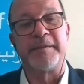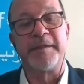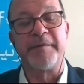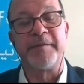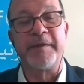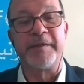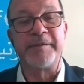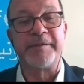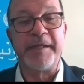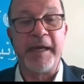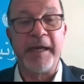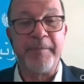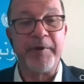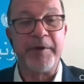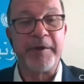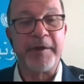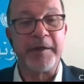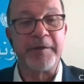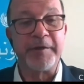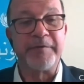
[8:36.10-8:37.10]
Syria's
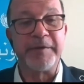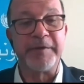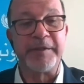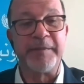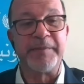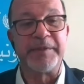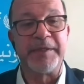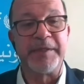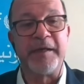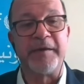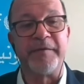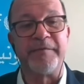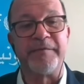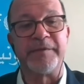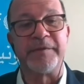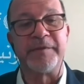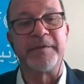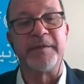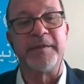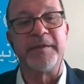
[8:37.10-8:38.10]
neighboring countries
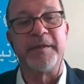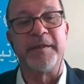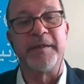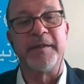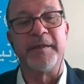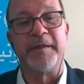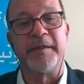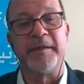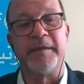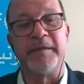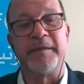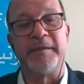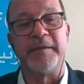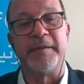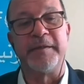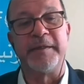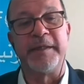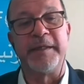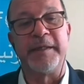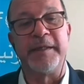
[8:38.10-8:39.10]
themselves
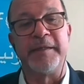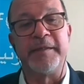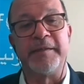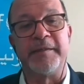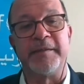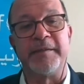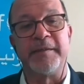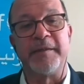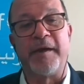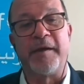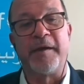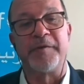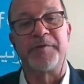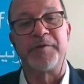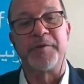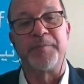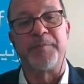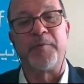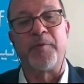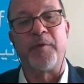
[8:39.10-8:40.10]
need our
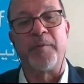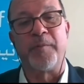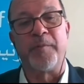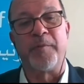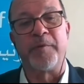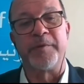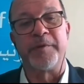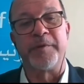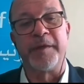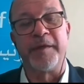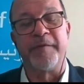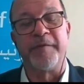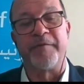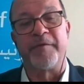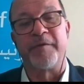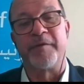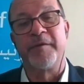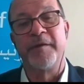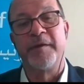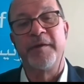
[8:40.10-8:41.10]
support more than
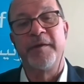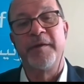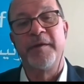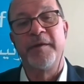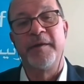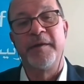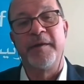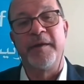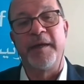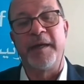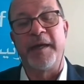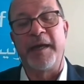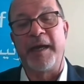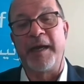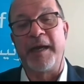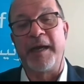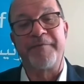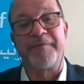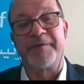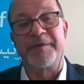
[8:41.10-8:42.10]
ever.
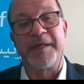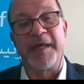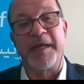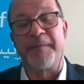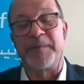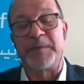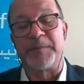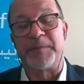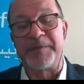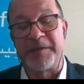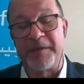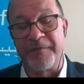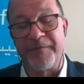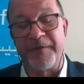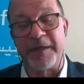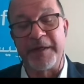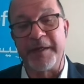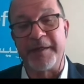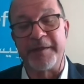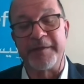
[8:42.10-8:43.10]
I have to say, I'm
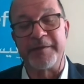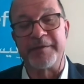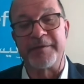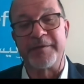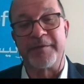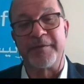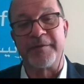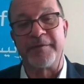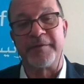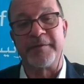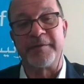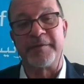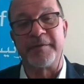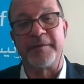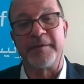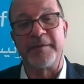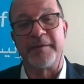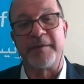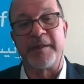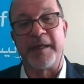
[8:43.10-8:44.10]
specifically concerned
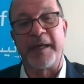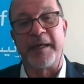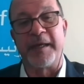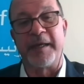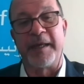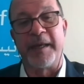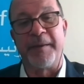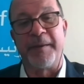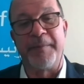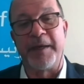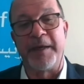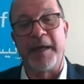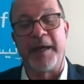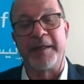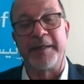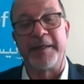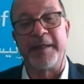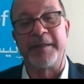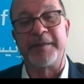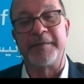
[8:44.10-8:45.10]
that
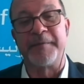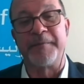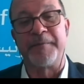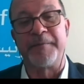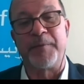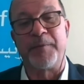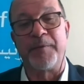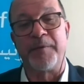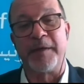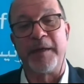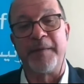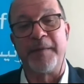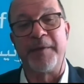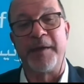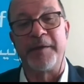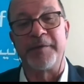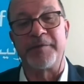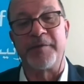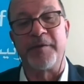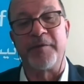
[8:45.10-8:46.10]
Lebanon gets support.
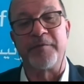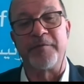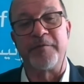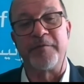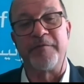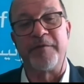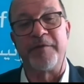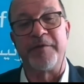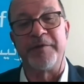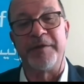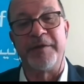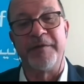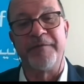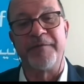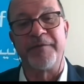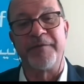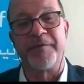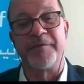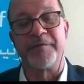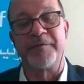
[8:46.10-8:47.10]
Lebanon's going through a very
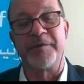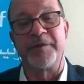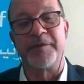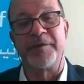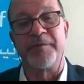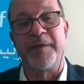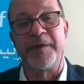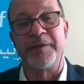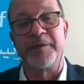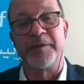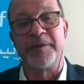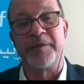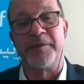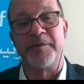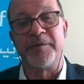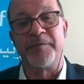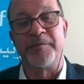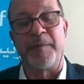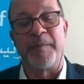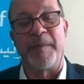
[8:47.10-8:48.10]
difficult situation.
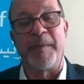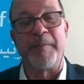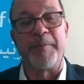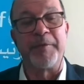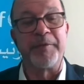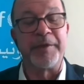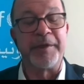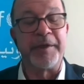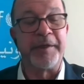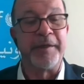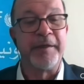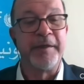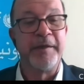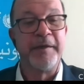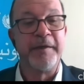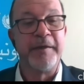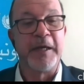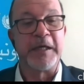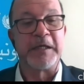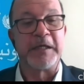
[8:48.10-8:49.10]
You remember the
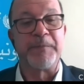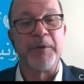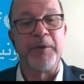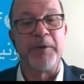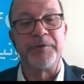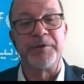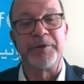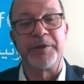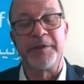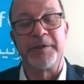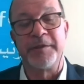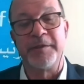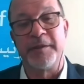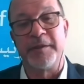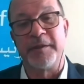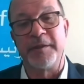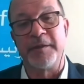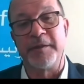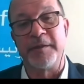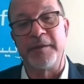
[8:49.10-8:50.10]
explosion
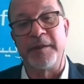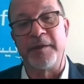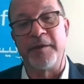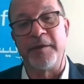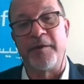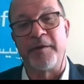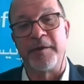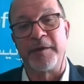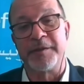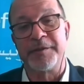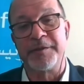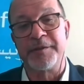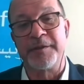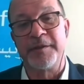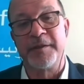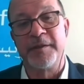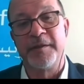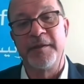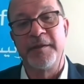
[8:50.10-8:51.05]
in August.